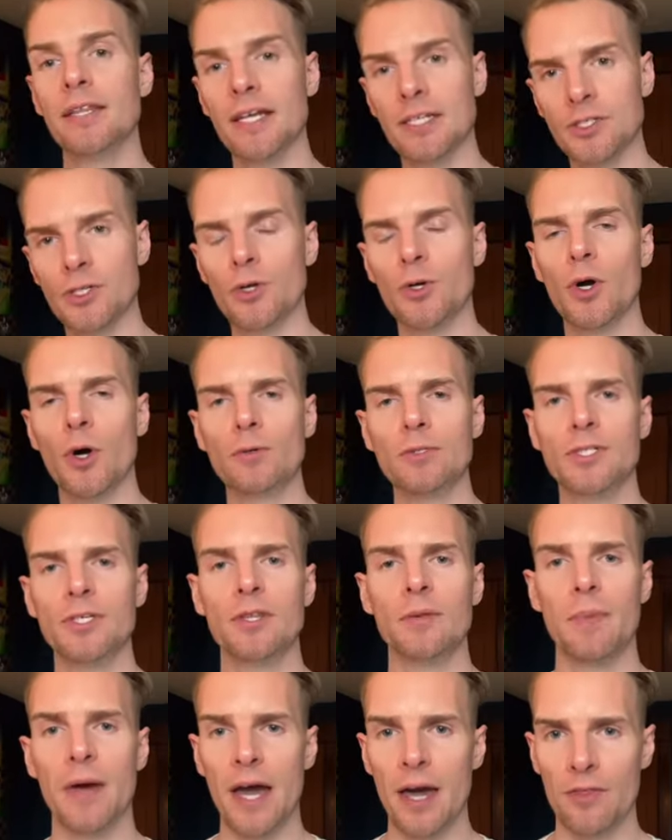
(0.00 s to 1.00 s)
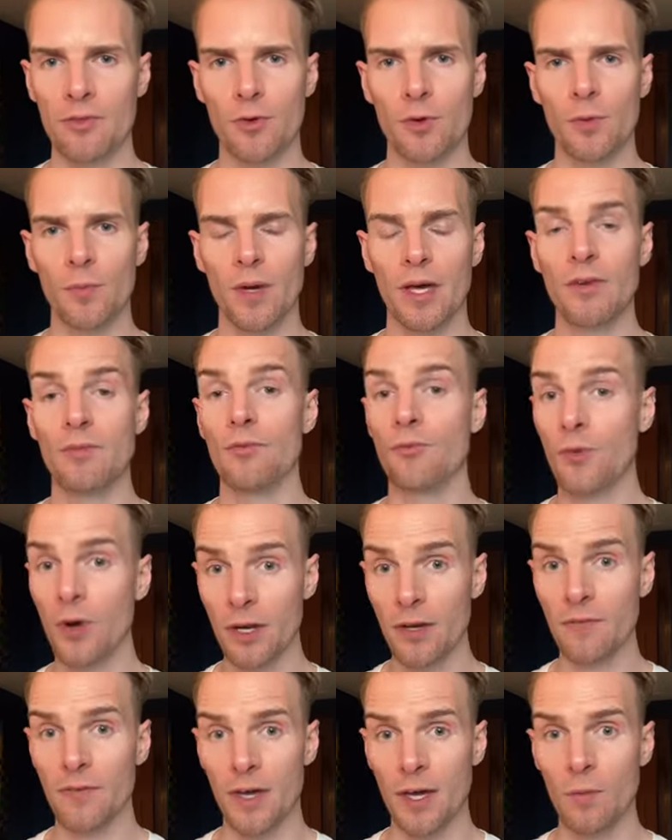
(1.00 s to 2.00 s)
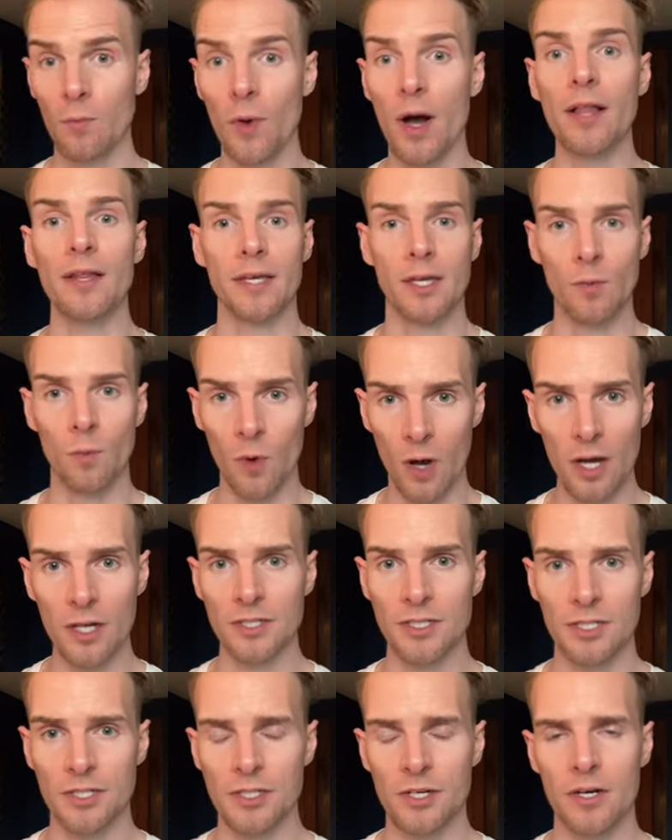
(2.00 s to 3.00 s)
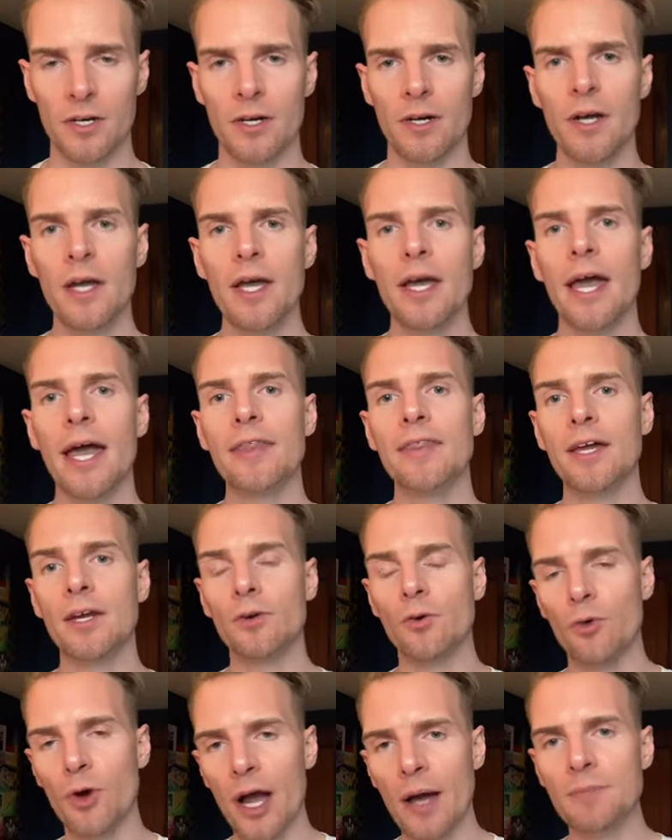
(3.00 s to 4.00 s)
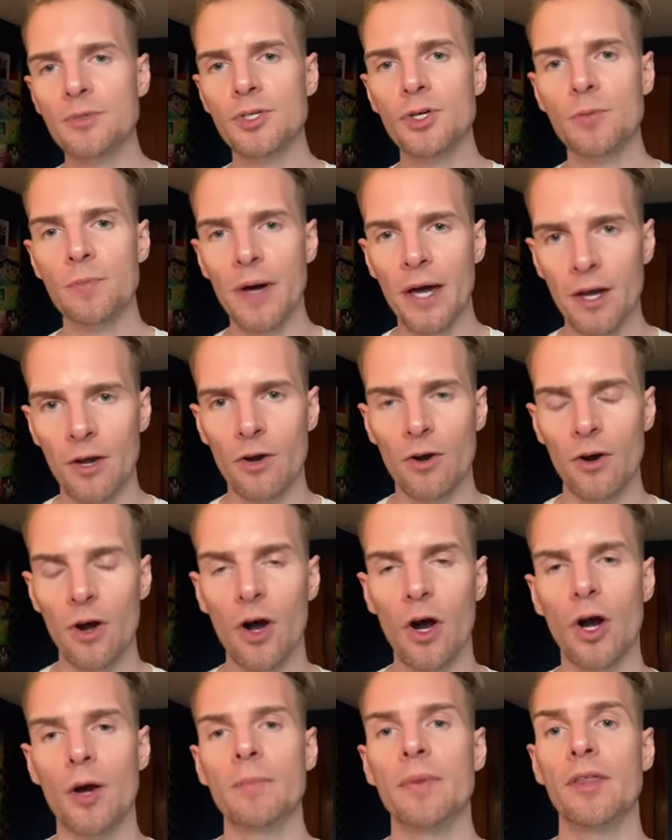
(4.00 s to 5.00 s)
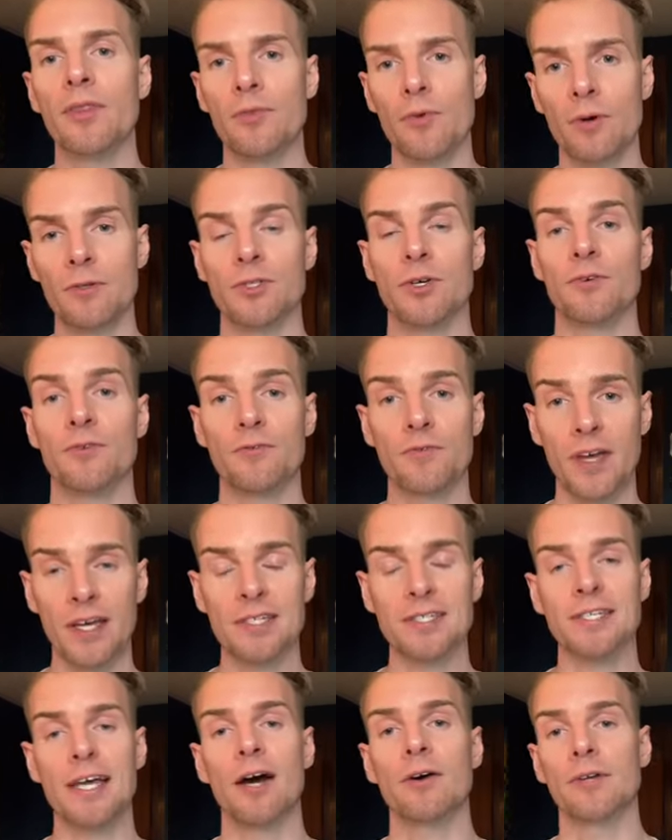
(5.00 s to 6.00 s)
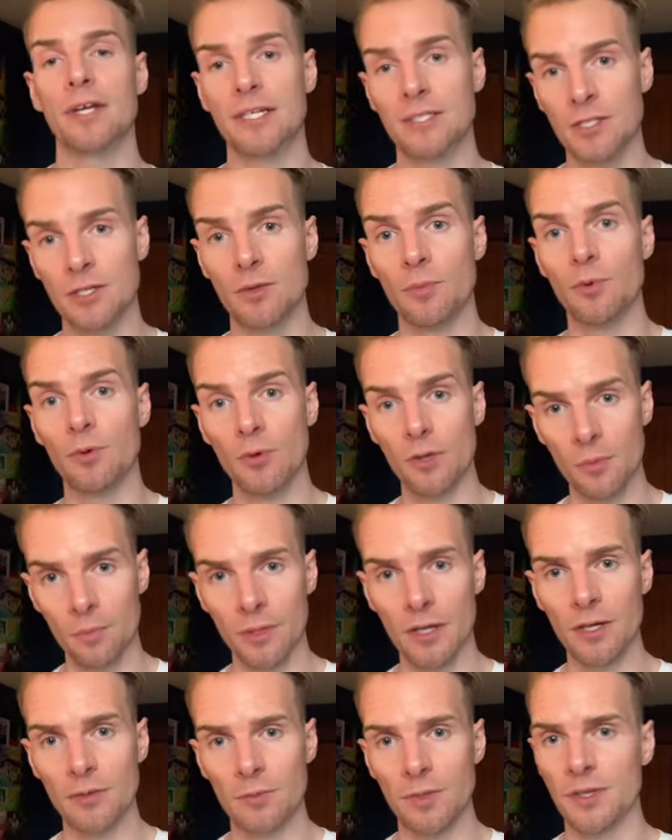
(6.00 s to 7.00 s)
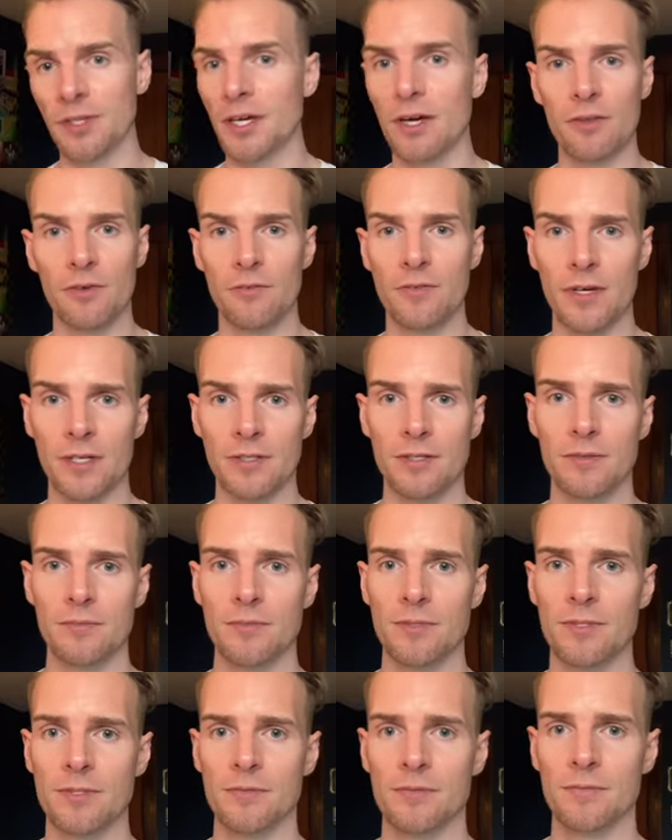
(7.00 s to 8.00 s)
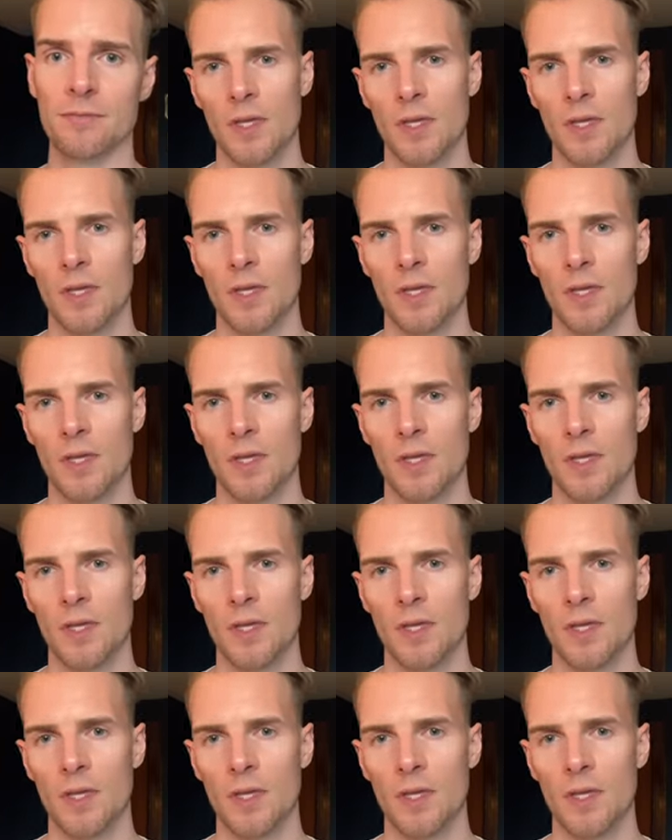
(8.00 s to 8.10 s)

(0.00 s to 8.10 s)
lets her go to the bathroom in front of him while he watches her, and then grabs her by her arm and throws her face down into the pool of blood with the other victims.